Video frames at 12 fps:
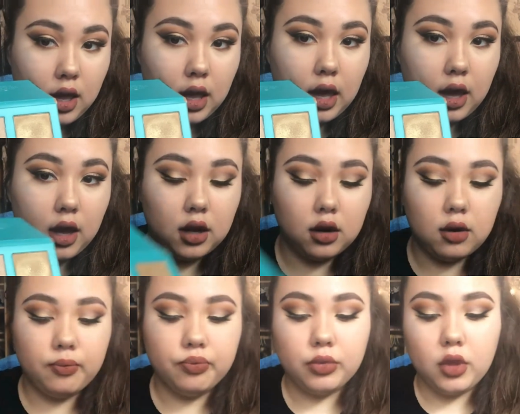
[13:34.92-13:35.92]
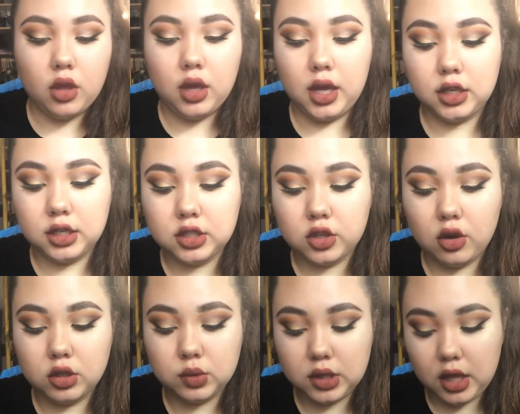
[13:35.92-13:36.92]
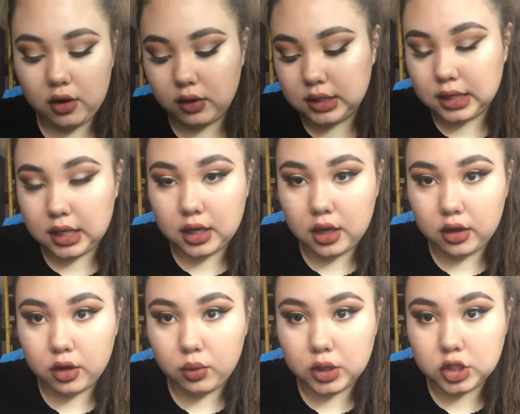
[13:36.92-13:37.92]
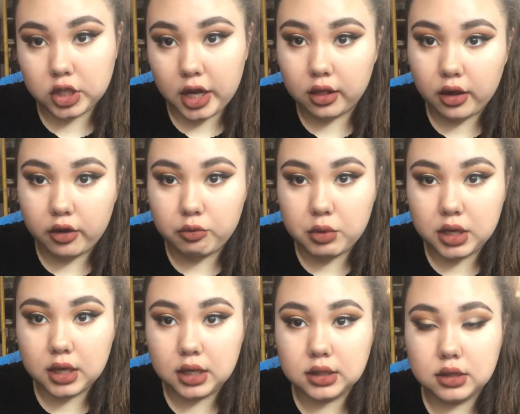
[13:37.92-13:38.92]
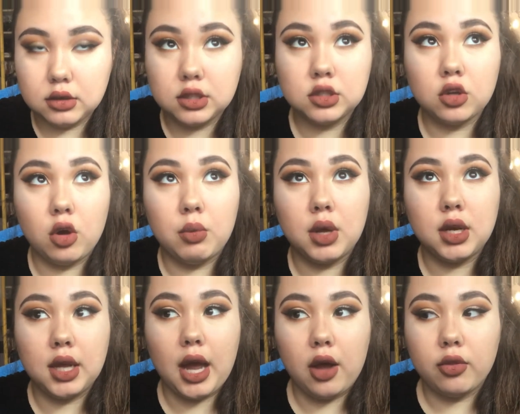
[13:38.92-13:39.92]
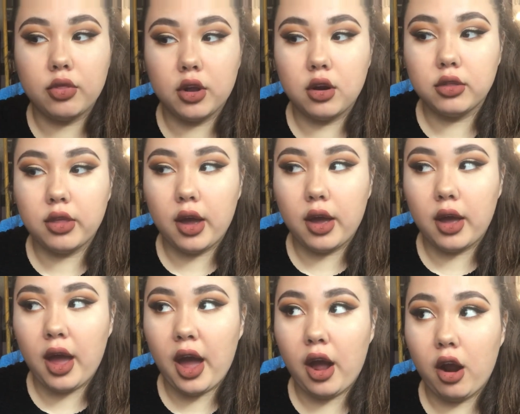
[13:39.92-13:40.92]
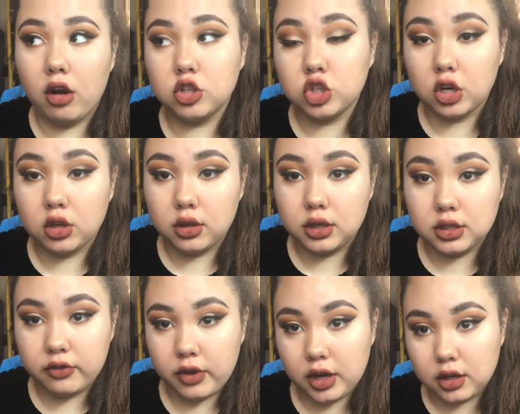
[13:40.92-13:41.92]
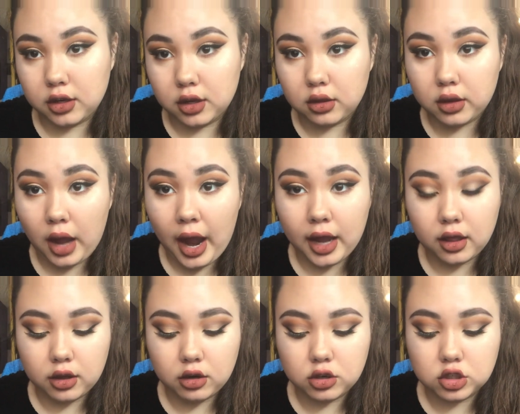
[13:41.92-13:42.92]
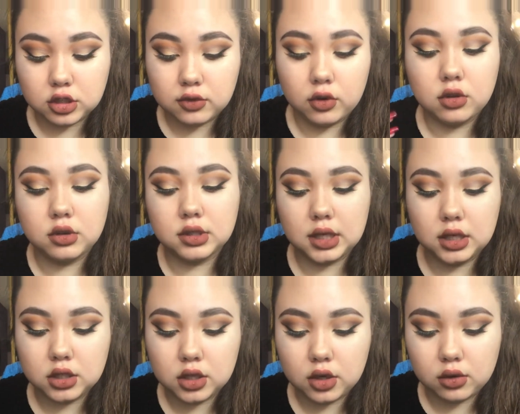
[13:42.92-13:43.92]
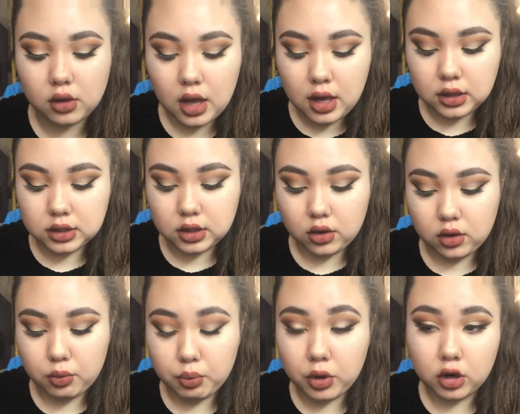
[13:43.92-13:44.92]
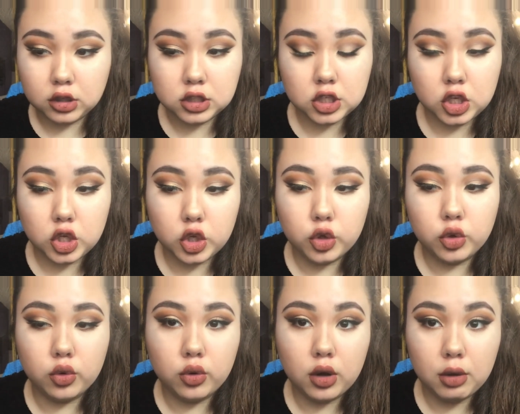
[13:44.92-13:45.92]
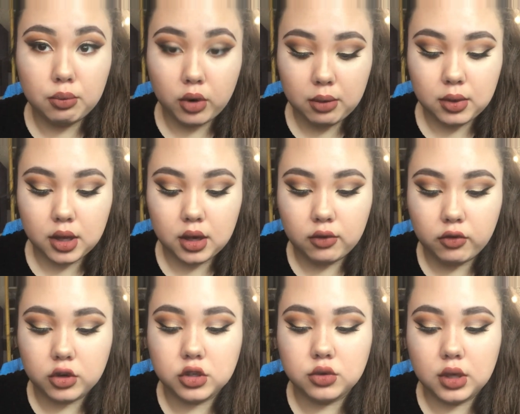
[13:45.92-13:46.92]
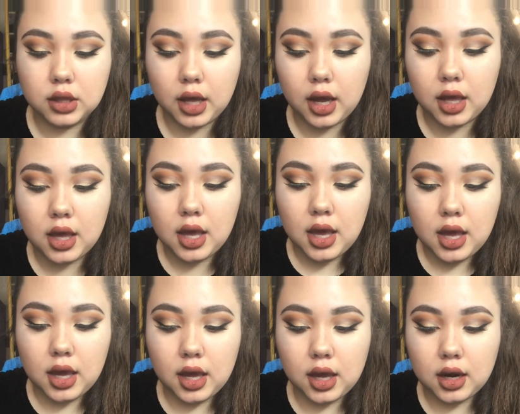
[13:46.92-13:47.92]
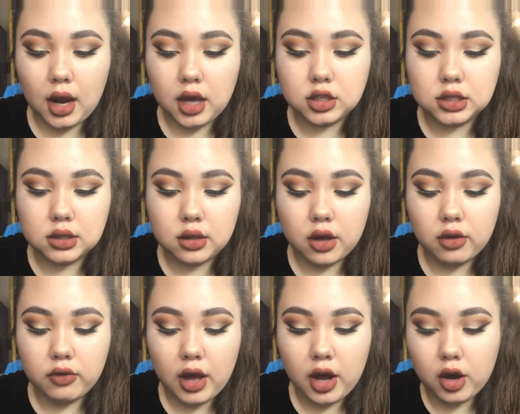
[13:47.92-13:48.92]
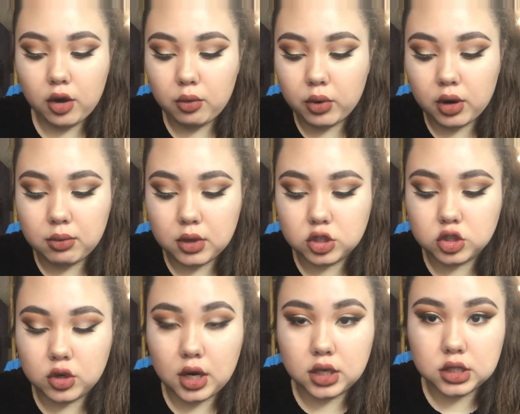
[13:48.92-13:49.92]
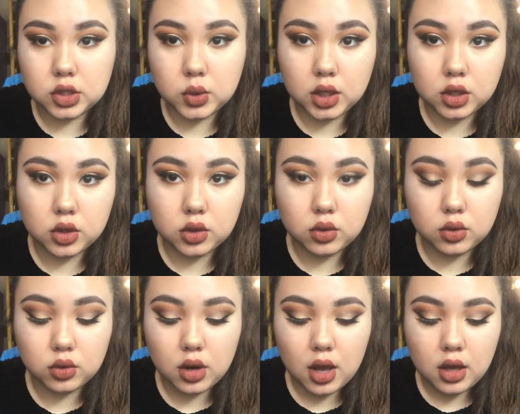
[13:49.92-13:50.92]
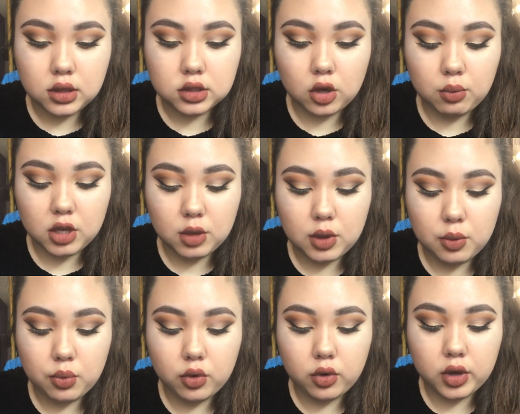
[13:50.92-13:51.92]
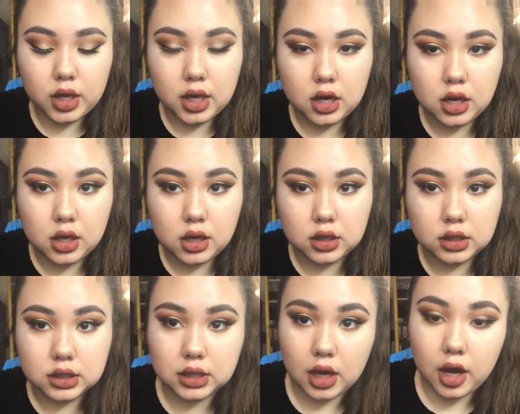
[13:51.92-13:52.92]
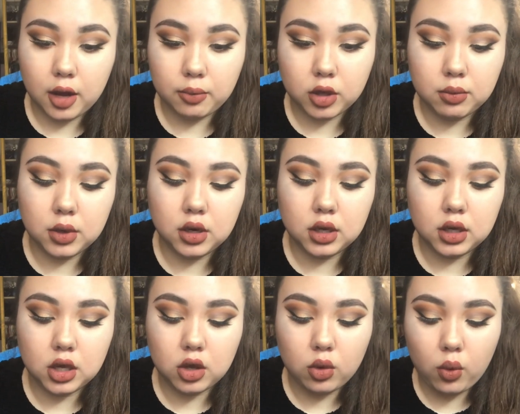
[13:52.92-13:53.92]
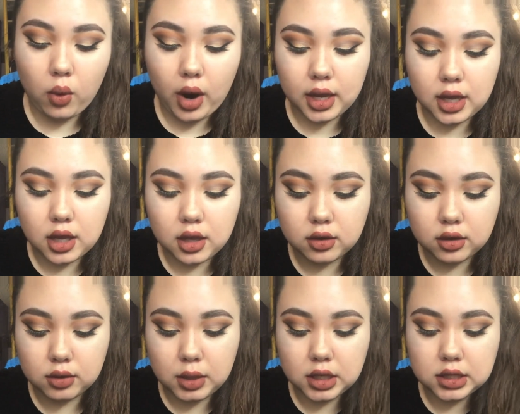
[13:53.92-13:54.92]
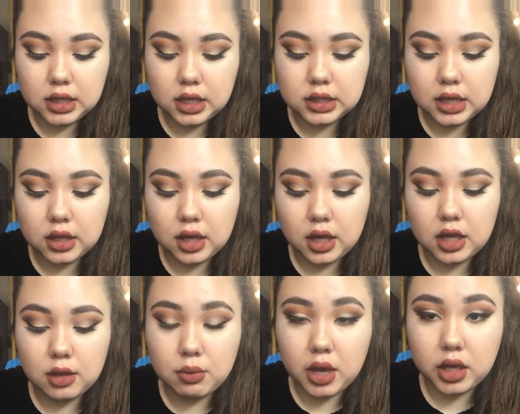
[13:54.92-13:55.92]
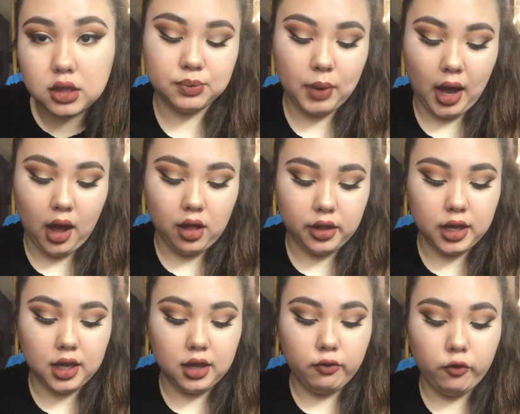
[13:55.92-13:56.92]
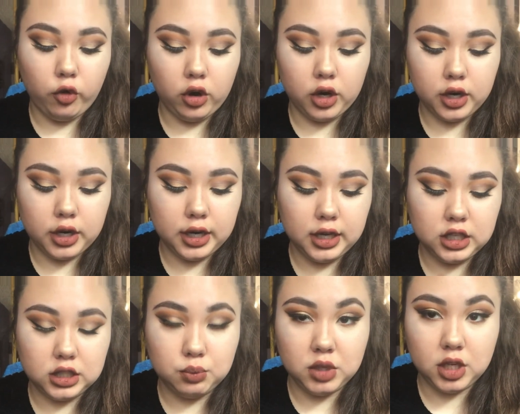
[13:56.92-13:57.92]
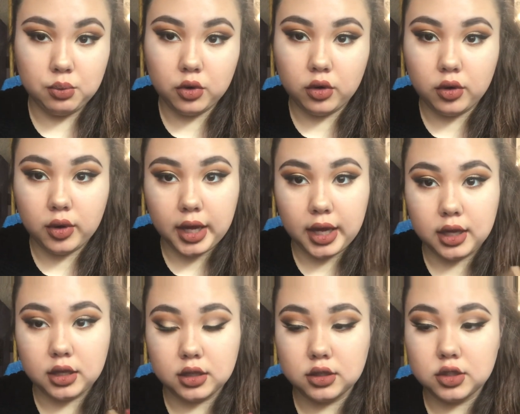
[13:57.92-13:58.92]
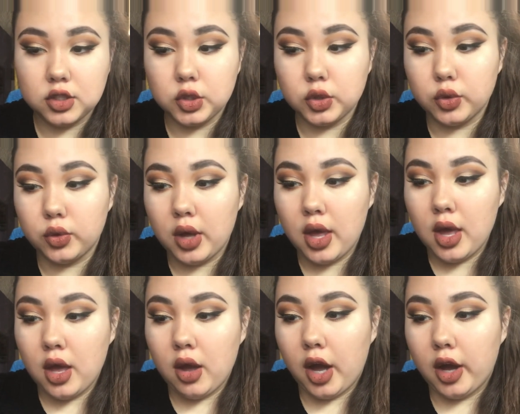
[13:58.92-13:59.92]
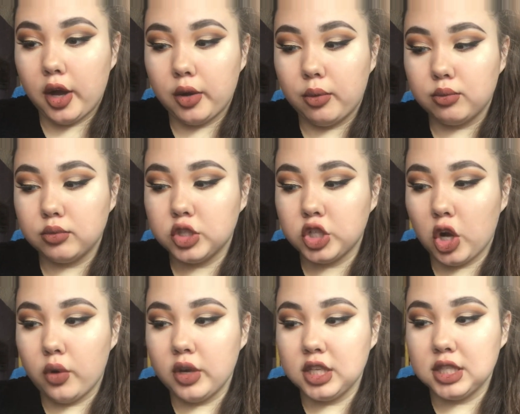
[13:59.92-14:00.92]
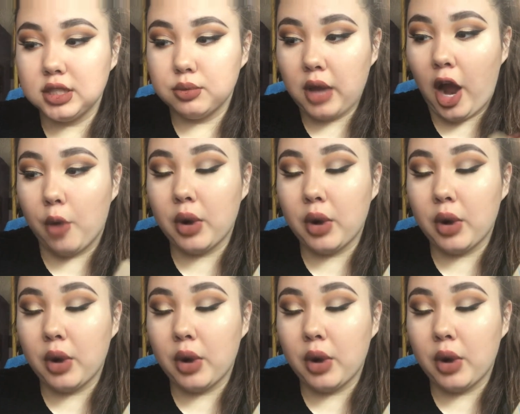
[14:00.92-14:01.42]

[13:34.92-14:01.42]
And it just goes with every skin color, which I love because there's so many out there that are struggling to find a good highlighter just for their skin tone. So perks to you, Bretman, for doing that. And I just love how Bretman tried to include so many people in his community in Hawaii, because he said that he made this palette for his people and to show how